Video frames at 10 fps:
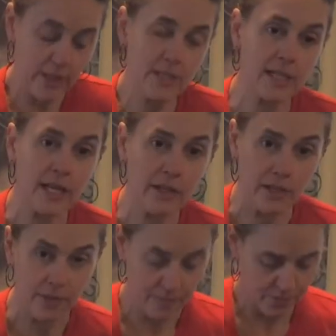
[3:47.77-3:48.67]
it
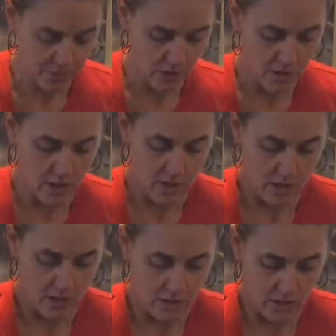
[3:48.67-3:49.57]
together.
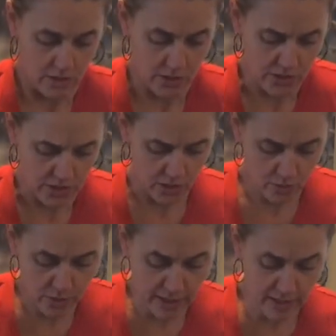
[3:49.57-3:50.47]
So you
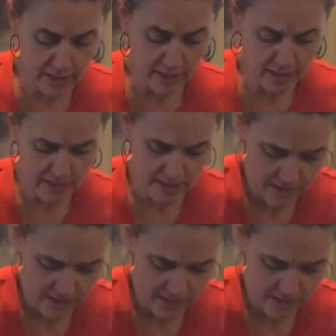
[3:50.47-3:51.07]
squeeze